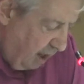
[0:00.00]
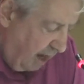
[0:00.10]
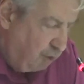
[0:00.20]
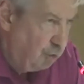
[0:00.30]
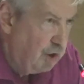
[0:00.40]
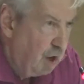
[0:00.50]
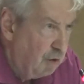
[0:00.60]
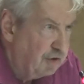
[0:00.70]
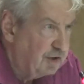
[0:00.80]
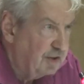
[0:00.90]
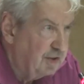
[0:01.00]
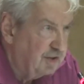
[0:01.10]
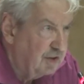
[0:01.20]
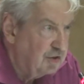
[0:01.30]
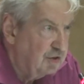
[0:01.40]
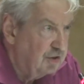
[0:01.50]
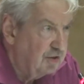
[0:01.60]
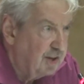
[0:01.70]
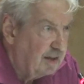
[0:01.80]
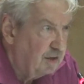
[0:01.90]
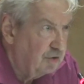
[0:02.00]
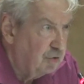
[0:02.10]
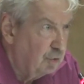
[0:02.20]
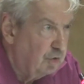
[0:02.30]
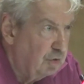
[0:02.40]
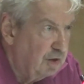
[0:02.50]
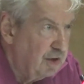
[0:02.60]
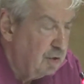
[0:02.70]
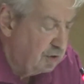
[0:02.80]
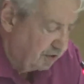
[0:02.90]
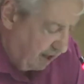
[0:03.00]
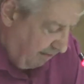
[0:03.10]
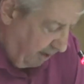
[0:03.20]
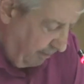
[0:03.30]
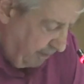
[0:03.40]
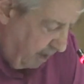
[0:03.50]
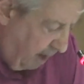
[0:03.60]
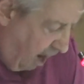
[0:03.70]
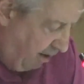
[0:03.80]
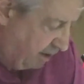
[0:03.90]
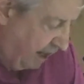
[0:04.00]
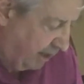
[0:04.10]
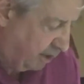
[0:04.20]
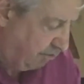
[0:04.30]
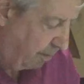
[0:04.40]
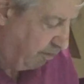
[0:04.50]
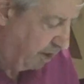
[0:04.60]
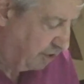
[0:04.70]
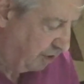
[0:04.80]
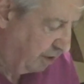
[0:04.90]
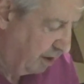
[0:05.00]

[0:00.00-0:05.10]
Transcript: And you know that the descendants who continue to suffer are entitled to reparation